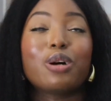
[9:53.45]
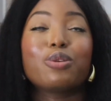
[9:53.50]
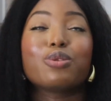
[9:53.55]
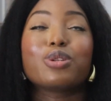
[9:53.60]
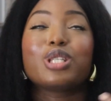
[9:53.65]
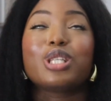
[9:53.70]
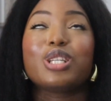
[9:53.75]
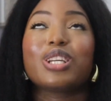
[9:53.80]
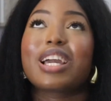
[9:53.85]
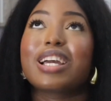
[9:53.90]
I'll
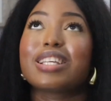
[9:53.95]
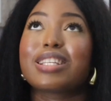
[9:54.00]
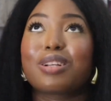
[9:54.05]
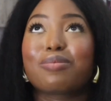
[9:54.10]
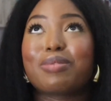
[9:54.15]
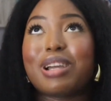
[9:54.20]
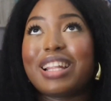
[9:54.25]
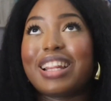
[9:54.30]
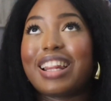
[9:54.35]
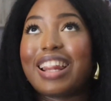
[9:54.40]
see you guys
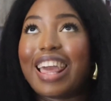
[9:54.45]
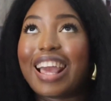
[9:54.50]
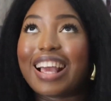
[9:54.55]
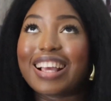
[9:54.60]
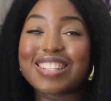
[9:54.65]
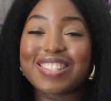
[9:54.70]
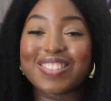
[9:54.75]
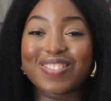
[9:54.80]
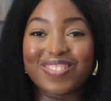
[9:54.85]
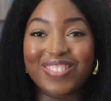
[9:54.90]
on my
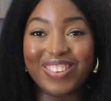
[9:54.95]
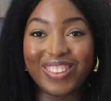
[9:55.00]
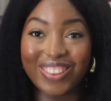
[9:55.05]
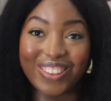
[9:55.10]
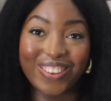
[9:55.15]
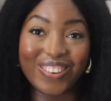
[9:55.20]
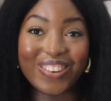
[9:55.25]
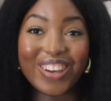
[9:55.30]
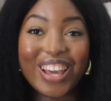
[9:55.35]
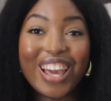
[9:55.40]
next
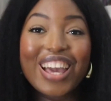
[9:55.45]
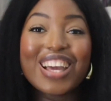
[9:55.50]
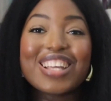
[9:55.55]
video.